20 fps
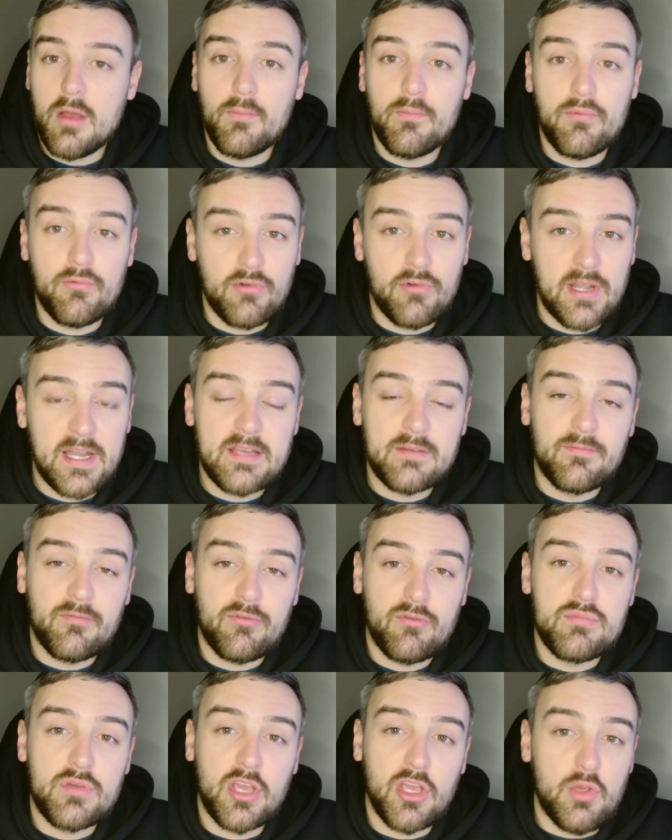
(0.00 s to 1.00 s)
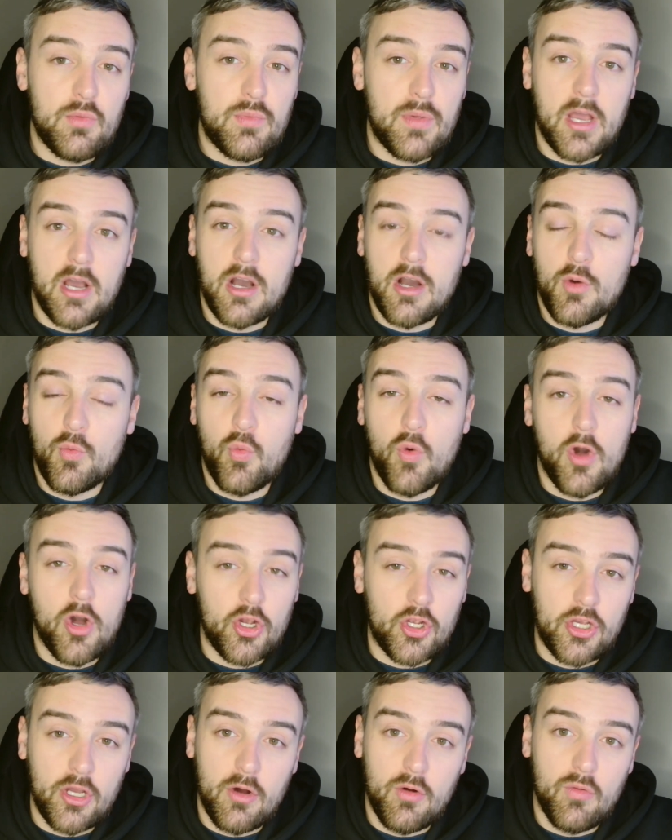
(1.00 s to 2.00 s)
Brilliant from QPR. What a
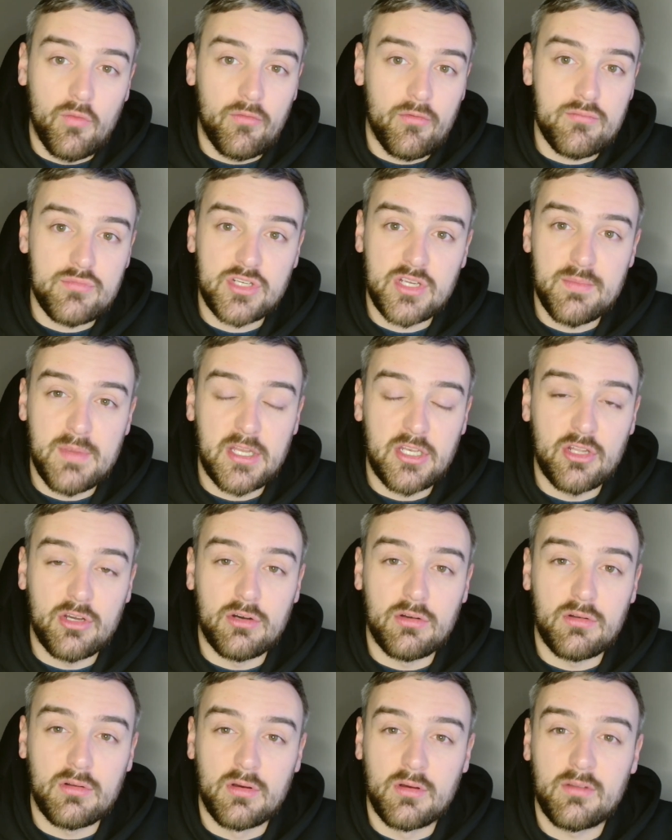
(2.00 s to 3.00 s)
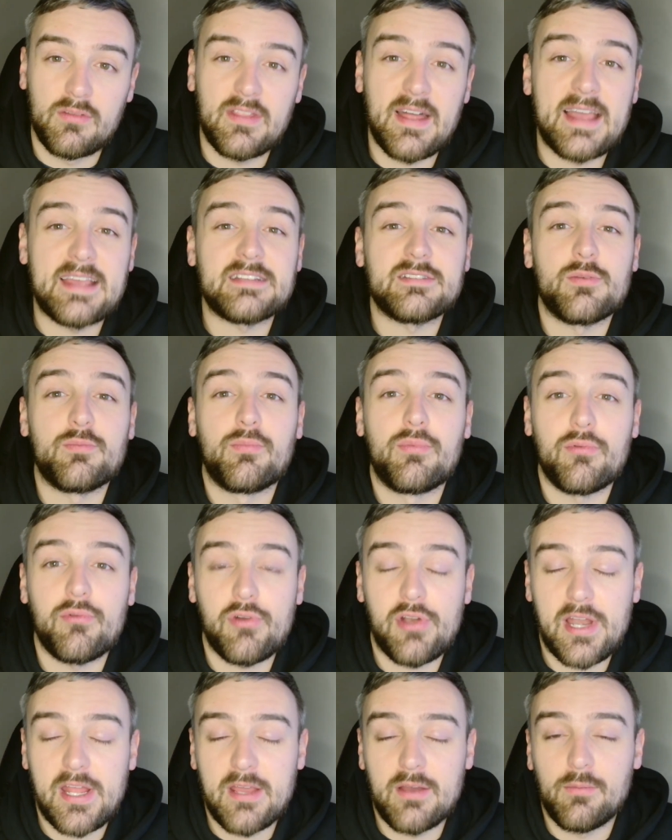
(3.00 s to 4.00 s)
goal from Jimmy Dunn. That is a
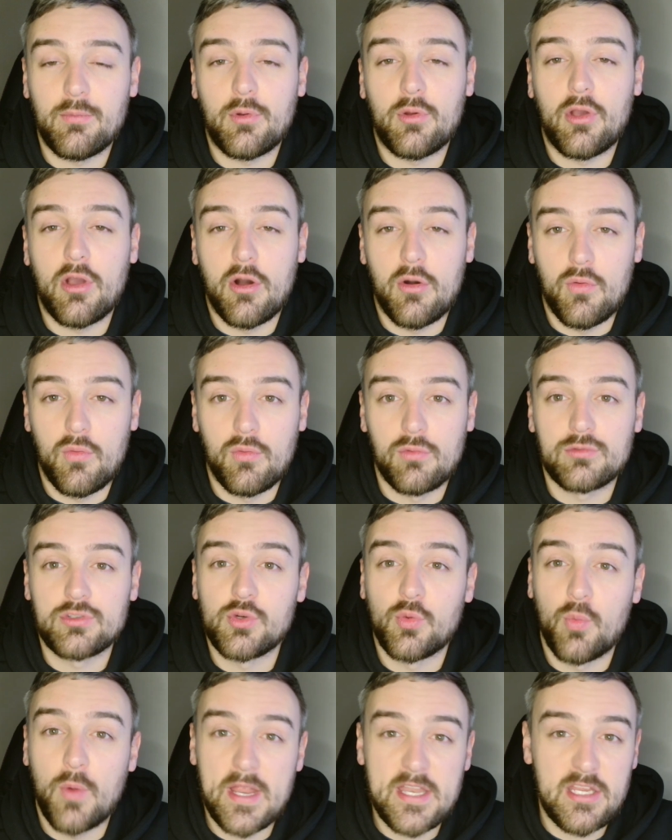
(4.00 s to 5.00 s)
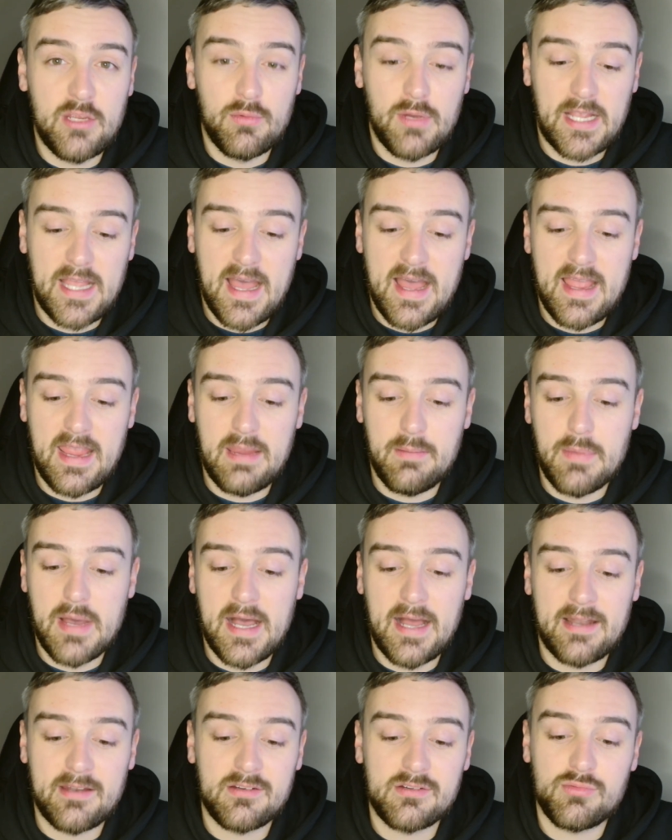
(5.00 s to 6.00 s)
brilliant goal to win you a game
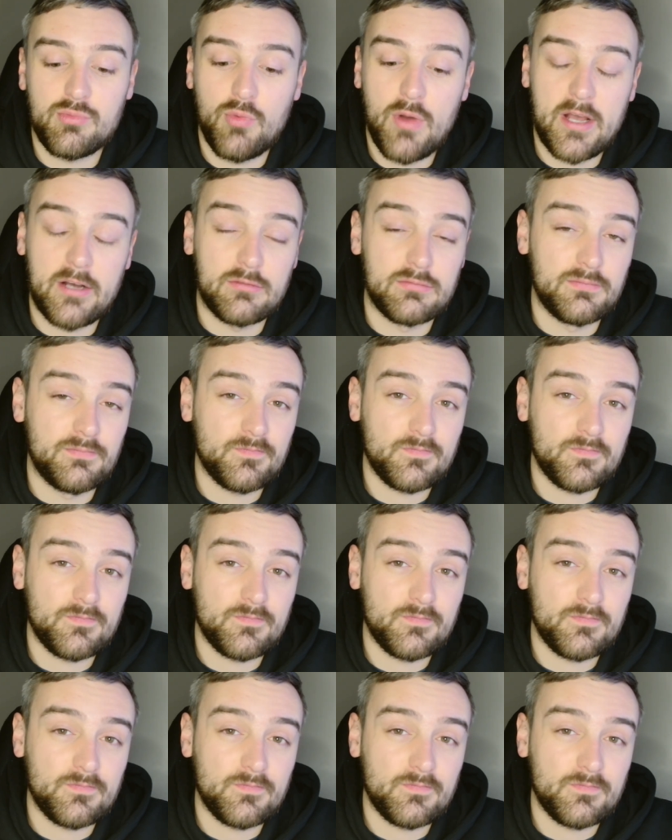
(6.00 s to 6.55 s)
and, well,